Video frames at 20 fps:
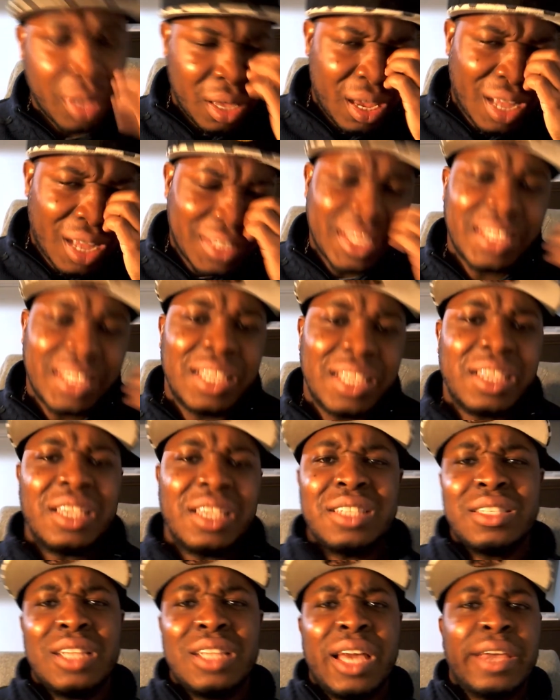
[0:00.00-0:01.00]
and Sasaki
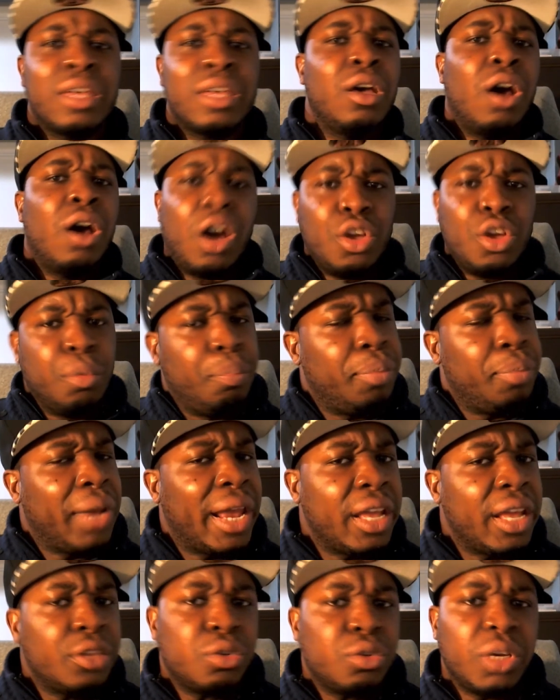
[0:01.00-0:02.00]
is like, "Are you
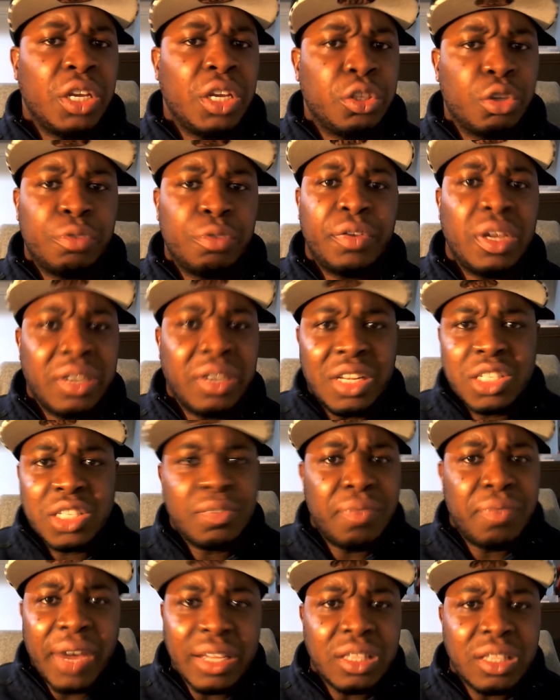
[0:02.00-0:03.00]
planning to interfere in this
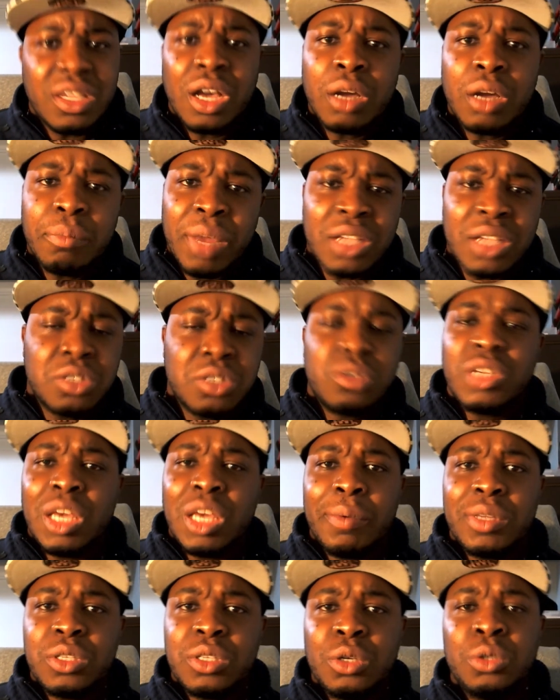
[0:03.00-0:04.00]
fight, young master
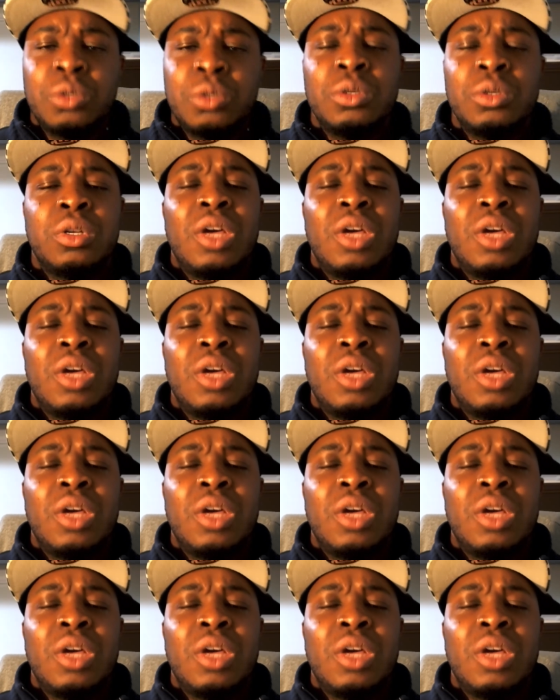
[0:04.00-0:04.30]
Yamato?"